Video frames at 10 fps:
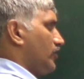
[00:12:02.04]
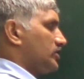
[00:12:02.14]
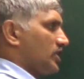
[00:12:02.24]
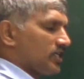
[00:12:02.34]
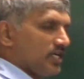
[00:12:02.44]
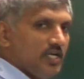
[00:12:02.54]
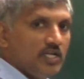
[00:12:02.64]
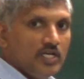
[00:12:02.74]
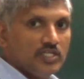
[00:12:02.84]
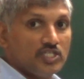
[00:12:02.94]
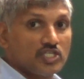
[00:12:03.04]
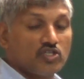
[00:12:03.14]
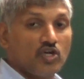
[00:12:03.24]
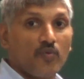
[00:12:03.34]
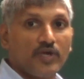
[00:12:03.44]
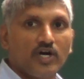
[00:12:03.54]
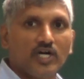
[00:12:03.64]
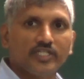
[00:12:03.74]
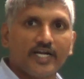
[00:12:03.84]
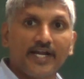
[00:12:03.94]
the circle. Just now we
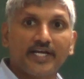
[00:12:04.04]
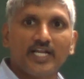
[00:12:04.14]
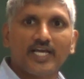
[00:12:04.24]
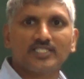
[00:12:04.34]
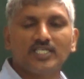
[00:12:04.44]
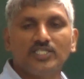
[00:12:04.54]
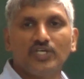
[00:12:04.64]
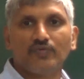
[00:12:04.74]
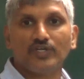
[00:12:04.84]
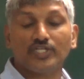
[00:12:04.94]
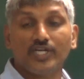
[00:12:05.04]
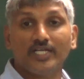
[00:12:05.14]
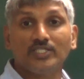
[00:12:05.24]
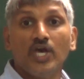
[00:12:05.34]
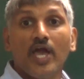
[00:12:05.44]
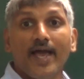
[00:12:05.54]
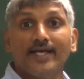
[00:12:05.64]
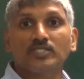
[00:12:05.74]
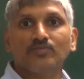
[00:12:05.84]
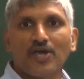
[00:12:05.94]
got the radical axis equation as
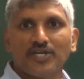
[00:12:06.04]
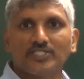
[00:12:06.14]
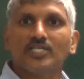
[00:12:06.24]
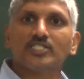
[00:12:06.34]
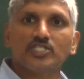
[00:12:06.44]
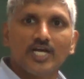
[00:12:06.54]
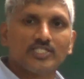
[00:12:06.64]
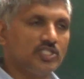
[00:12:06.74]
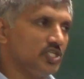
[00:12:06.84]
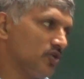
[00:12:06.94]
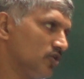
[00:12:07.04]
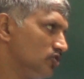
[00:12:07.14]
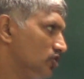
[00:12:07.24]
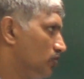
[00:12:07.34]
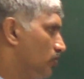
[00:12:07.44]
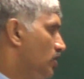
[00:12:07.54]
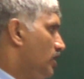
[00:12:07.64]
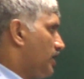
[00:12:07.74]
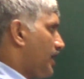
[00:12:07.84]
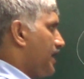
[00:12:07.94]
s minus s dash is equal to 0.
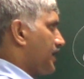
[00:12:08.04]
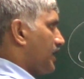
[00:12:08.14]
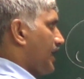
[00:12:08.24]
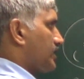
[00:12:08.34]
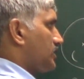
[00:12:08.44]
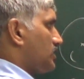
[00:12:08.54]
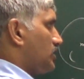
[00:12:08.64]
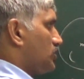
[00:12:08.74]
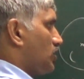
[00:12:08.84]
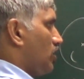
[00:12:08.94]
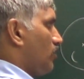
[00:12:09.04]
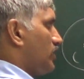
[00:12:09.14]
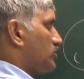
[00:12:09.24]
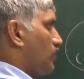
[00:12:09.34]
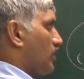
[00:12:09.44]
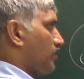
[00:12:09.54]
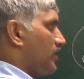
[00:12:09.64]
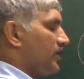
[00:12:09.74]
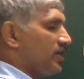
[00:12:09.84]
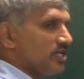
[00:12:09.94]
Radical axis is always
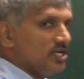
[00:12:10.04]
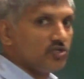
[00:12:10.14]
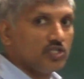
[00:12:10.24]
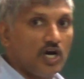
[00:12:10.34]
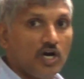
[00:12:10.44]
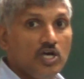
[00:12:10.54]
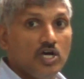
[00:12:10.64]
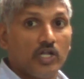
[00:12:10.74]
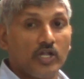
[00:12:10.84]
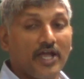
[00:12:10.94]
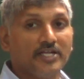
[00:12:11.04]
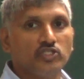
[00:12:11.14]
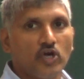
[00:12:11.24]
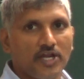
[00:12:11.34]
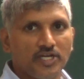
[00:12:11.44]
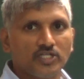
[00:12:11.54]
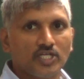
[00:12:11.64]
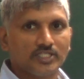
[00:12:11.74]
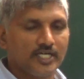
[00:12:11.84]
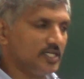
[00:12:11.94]
perpendicular to the line joining
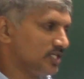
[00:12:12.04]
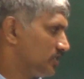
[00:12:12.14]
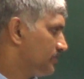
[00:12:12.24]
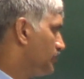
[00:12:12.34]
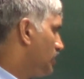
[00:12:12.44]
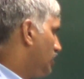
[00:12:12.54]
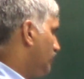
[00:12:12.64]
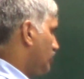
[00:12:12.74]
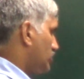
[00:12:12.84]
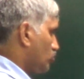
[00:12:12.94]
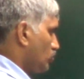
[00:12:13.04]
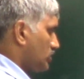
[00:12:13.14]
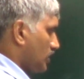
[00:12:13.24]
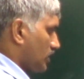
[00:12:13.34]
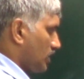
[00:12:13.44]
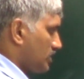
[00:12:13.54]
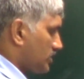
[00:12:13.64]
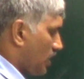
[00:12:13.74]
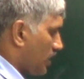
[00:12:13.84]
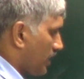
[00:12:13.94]
the centers. If the two circles
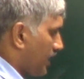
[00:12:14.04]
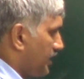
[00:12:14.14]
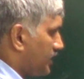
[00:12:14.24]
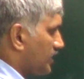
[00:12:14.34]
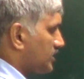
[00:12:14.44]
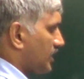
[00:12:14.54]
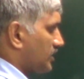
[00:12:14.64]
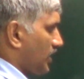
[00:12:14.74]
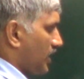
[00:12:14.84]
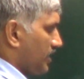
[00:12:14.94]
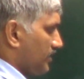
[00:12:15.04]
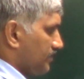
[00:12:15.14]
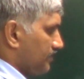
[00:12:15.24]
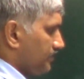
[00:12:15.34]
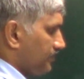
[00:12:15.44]
are intersecting,